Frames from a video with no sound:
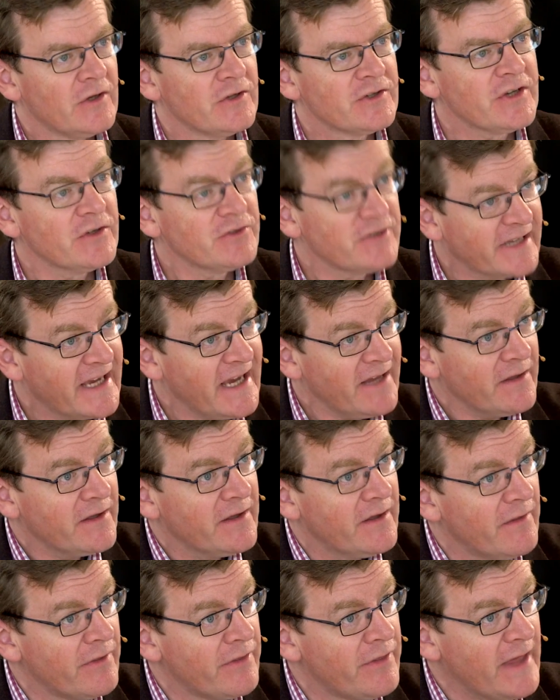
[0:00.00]
so
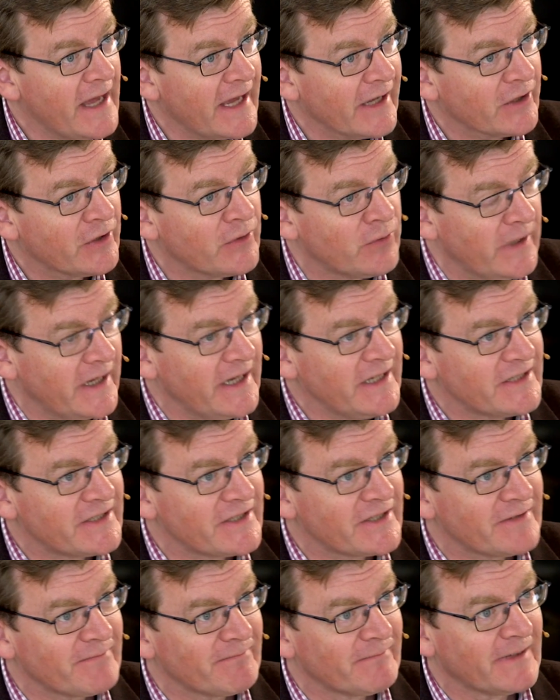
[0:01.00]
together, that
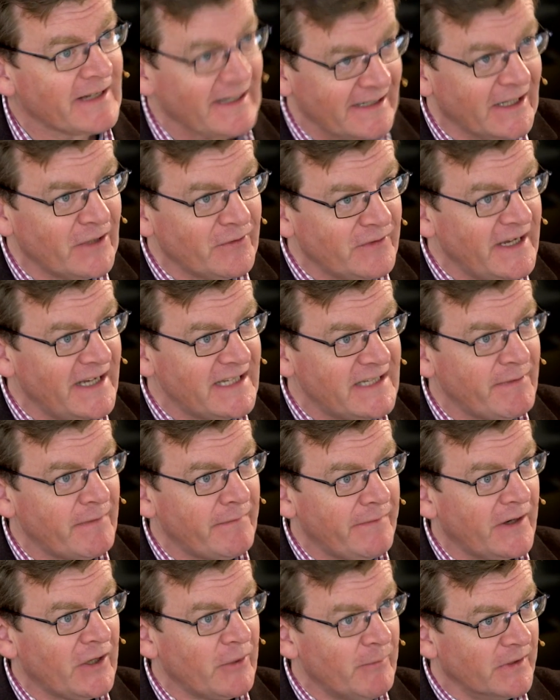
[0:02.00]
creates cloud native
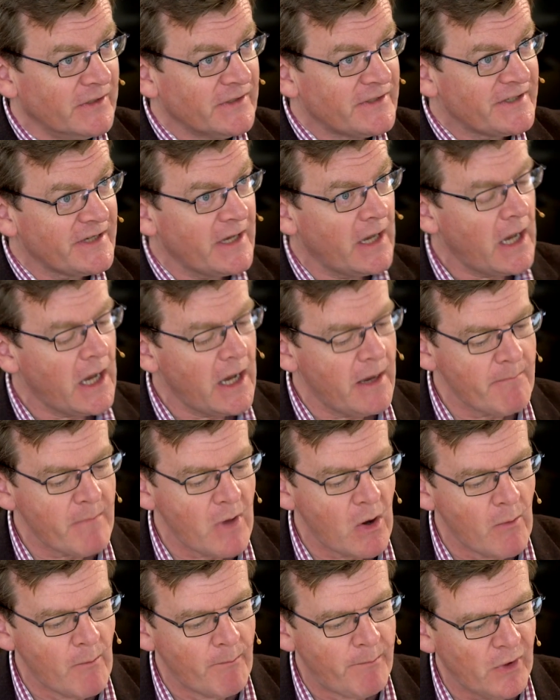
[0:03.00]
environments. Um,
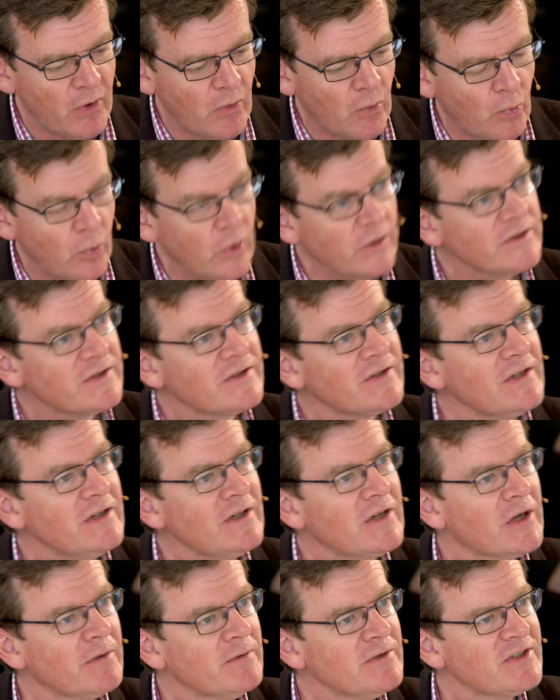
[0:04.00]
but what's the
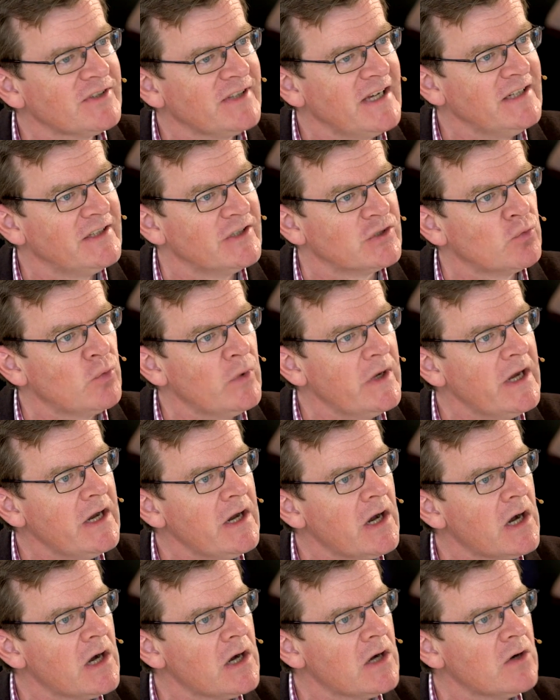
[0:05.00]
current status?
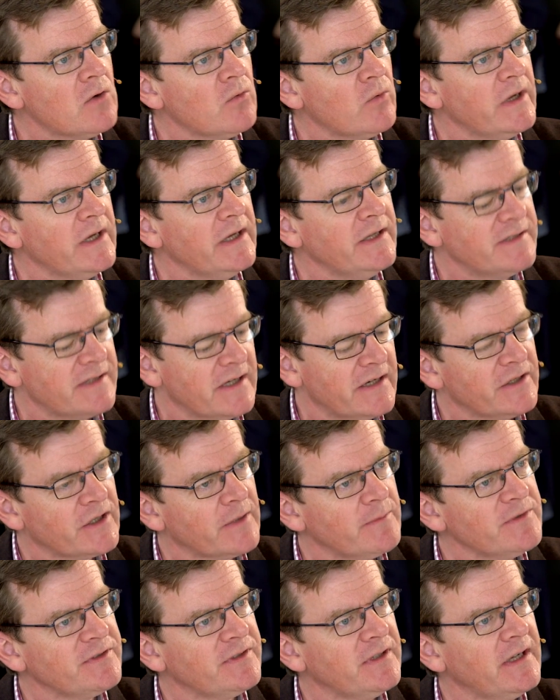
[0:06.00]
Where are we in
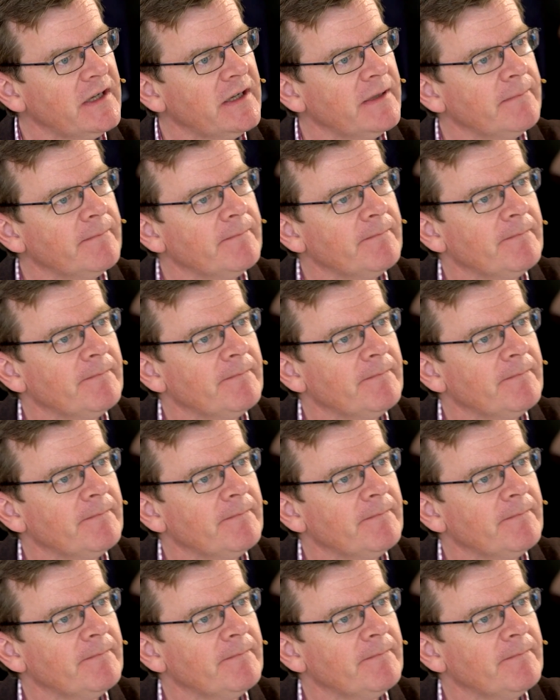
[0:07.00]
telecoms today?